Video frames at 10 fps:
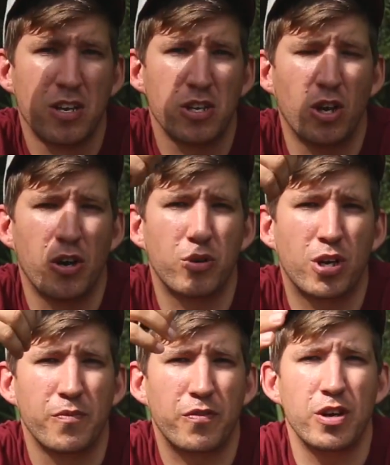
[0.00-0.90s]
Your line will
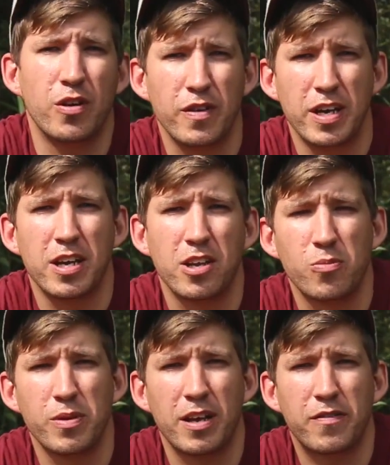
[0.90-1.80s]
come free of it and
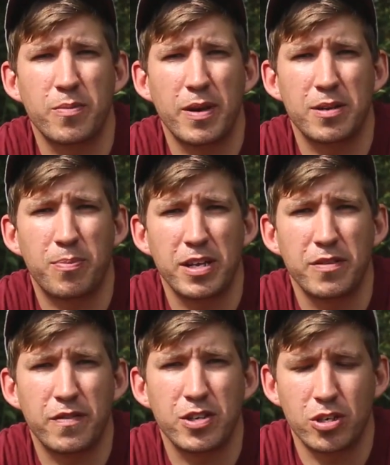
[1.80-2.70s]
you'll be left to be able to play the
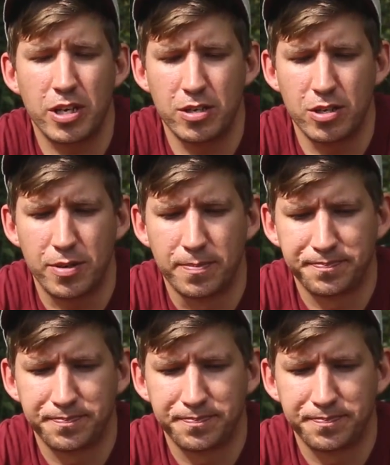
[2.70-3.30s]
fish unhindered.